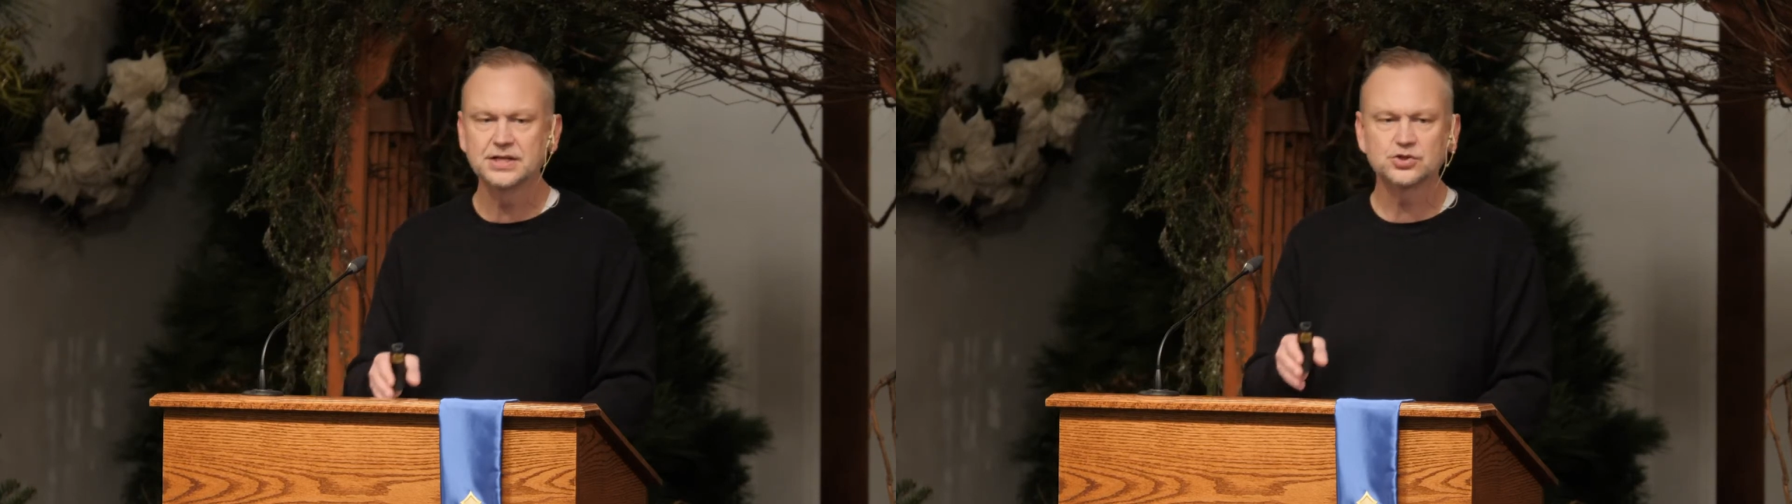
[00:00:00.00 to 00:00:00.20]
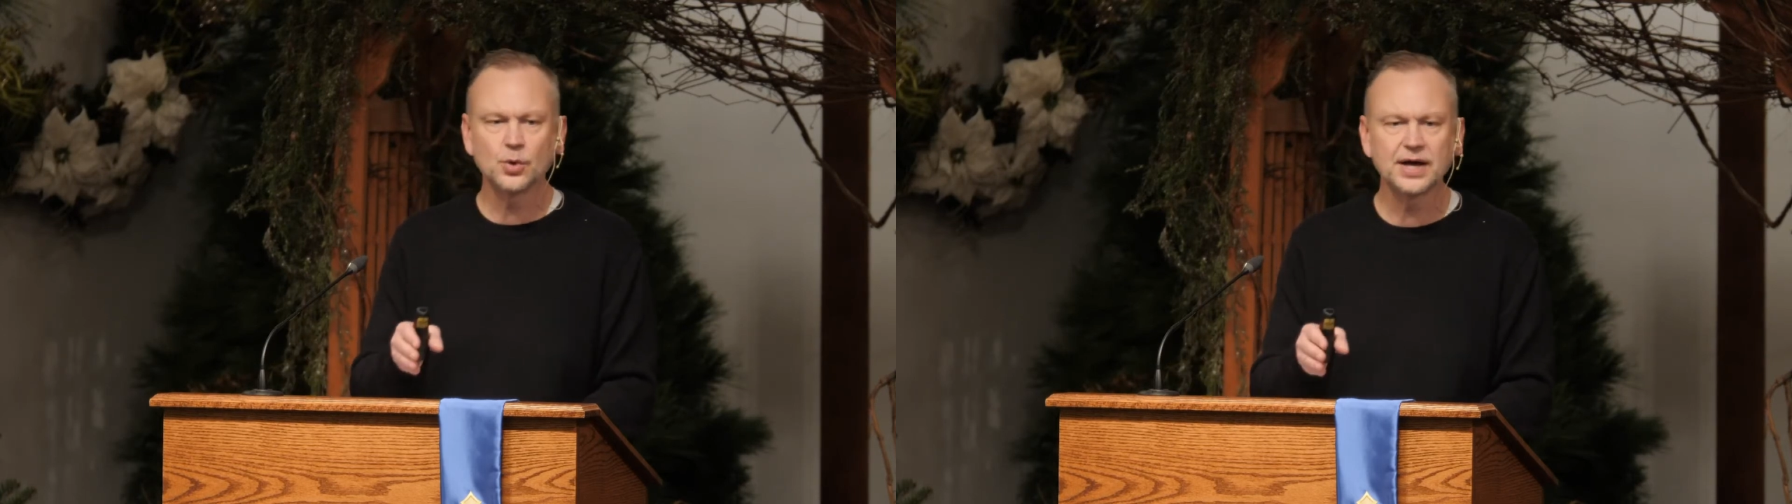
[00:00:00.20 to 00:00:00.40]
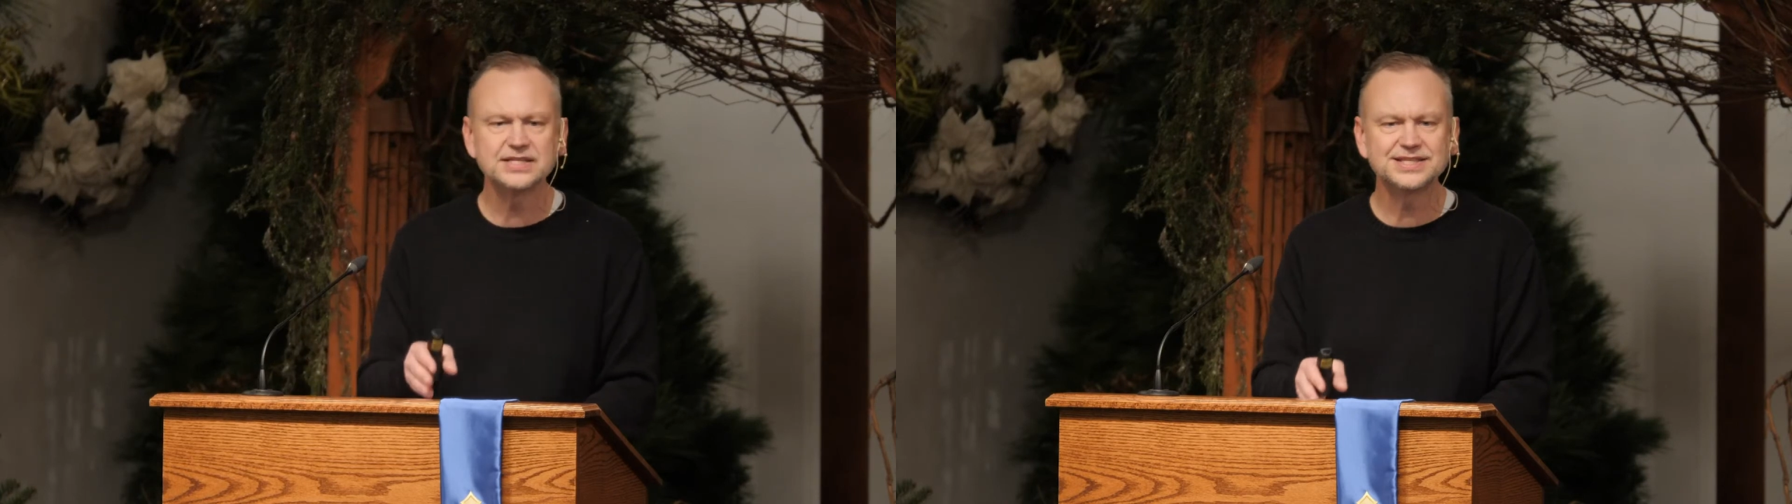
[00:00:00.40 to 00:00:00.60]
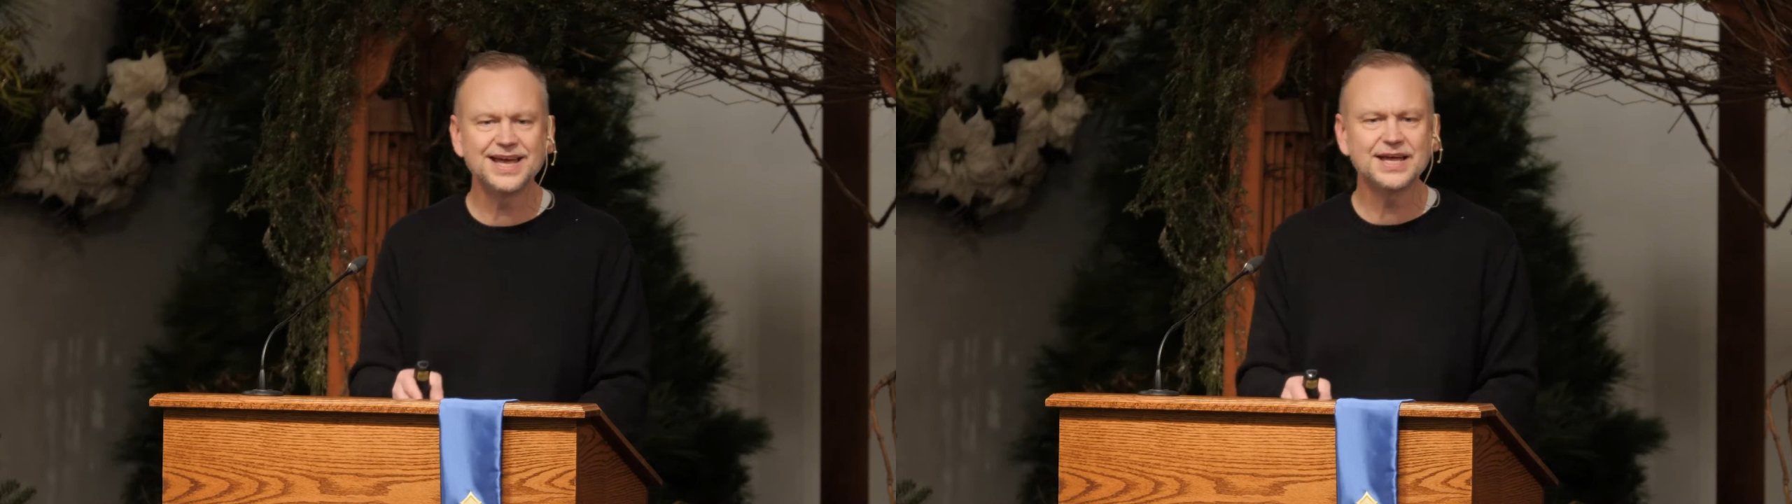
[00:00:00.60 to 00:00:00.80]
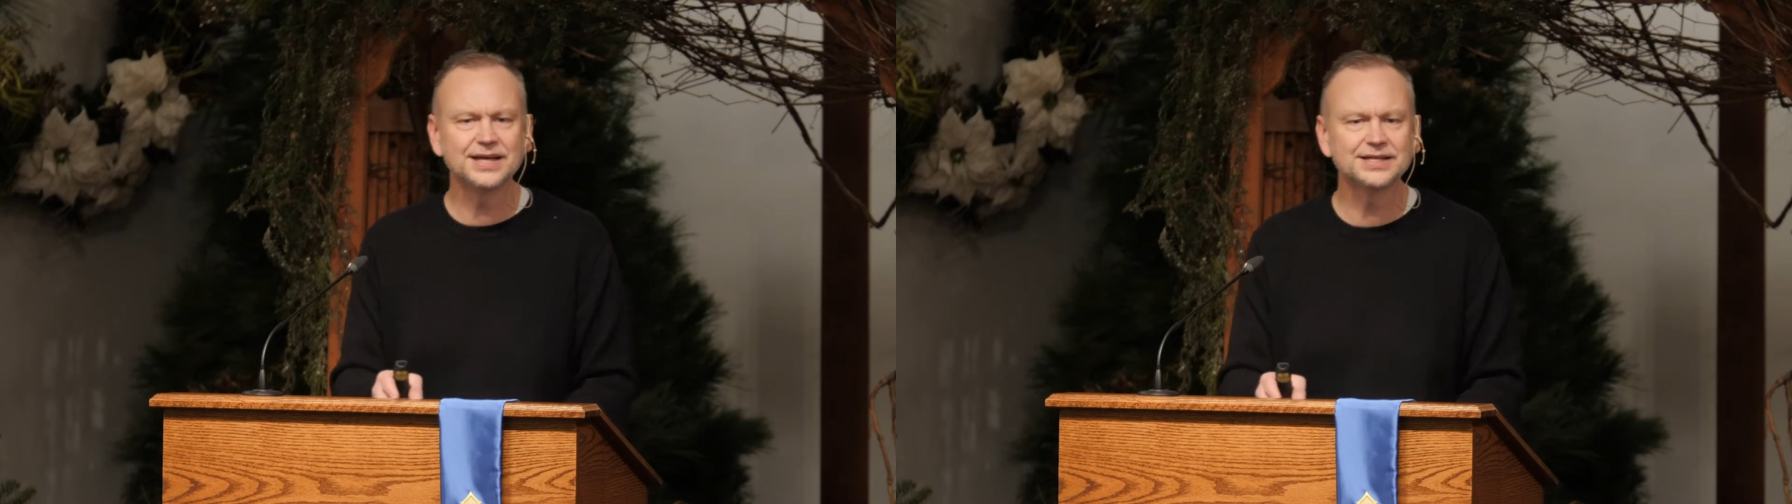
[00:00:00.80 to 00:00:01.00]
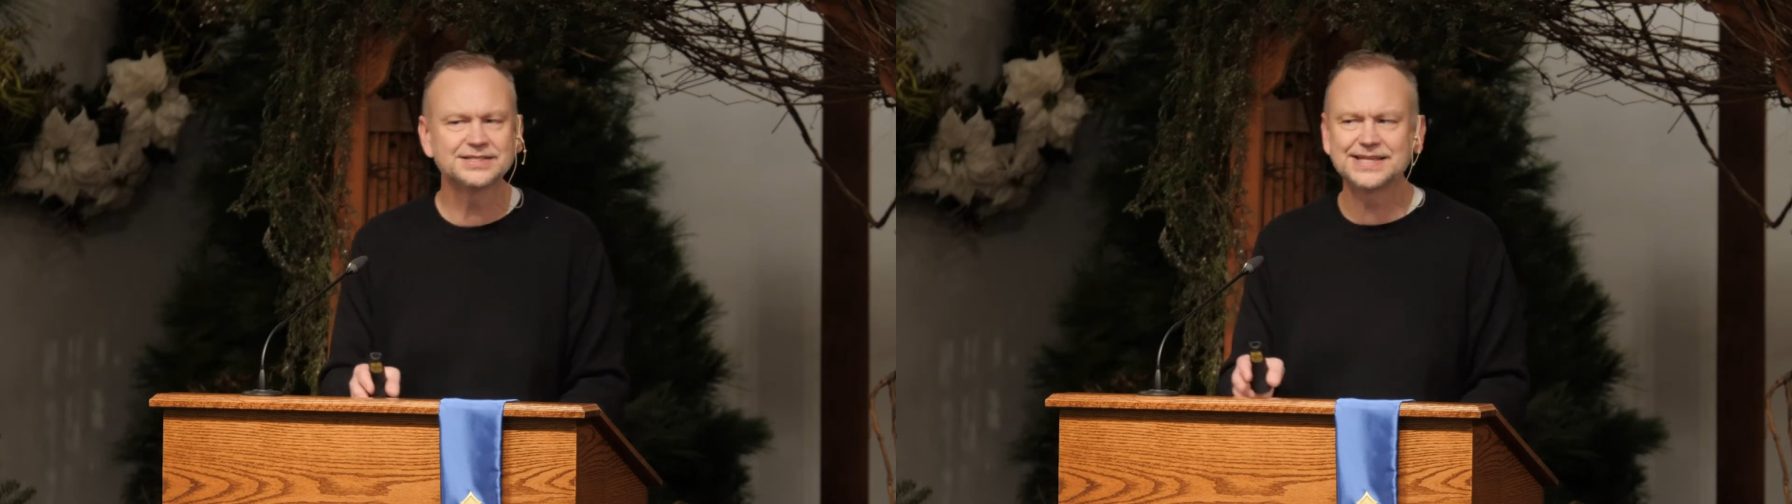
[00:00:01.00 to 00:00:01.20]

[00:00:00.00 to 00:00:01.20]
So Isaiah is